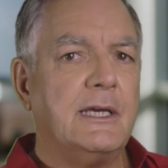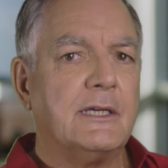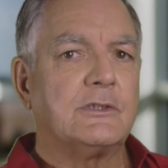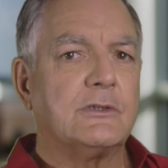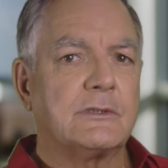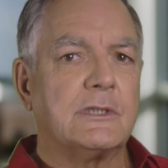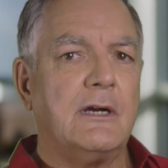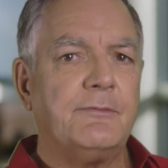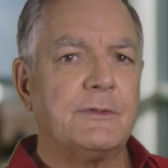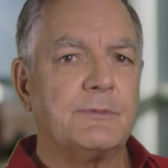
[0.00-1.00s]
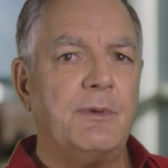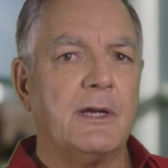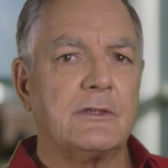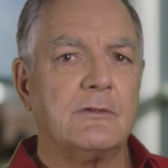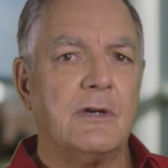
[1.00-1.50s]
it's your
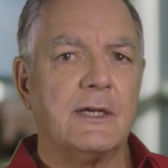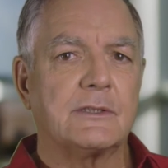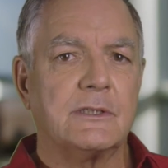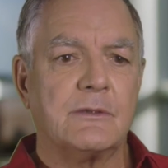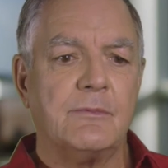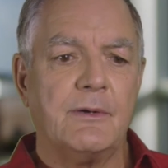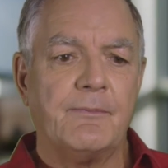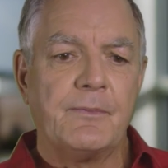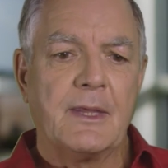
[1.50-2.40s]
self-respect you're asking about.